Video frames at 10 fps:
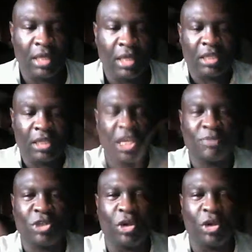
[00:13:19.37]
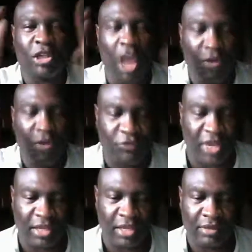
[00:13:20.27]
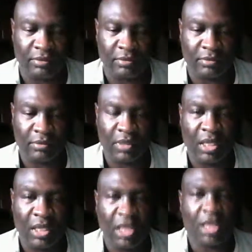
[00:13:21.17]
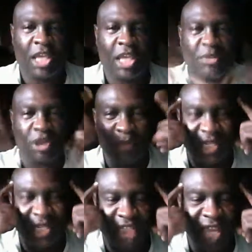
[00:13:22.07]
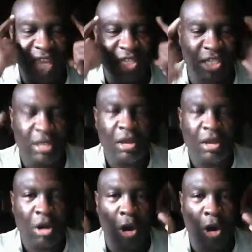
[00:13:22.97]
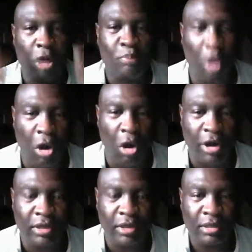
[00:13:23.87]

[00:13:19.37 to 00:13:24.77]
keep you a dope fiend, keep your mentality on porn,